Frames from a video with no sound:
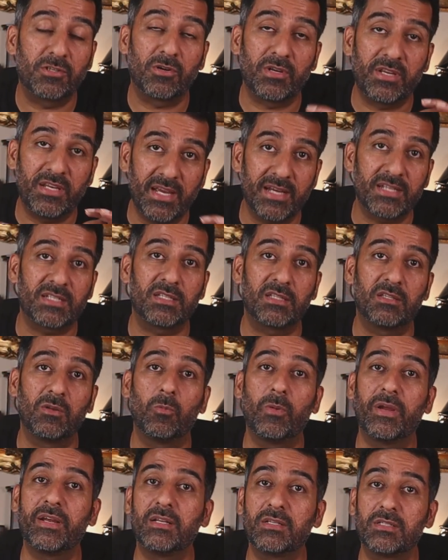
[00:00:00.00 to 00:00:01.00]
So yes,
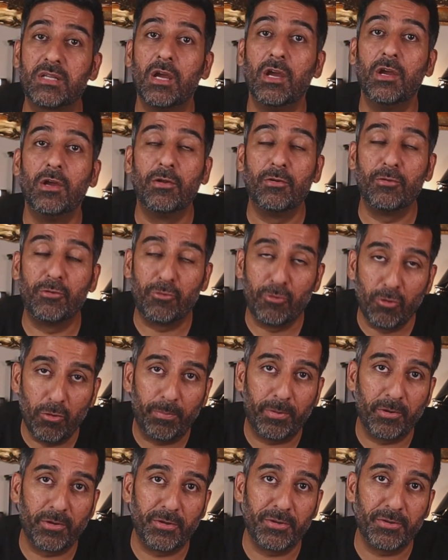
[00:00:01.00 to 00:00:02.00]
the wings
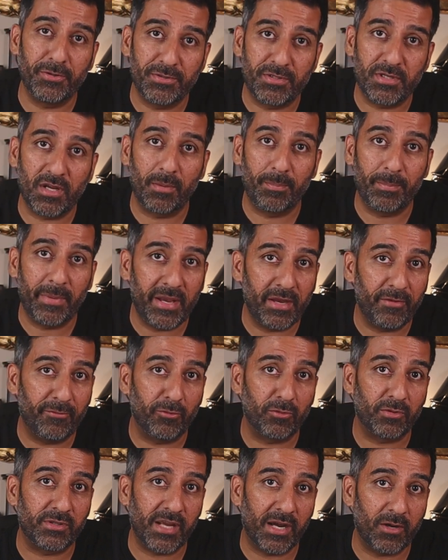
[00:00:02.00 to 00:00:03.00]
do produce a
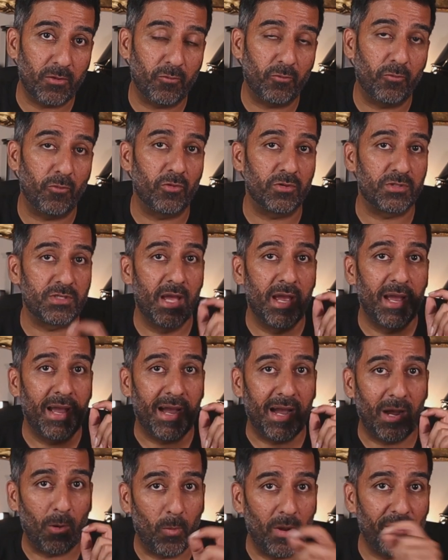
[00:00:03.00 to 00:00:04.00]
meaningful downforce.
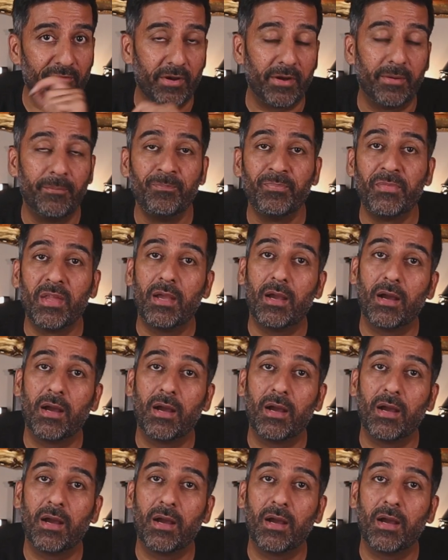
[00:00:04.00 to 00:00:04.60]
However,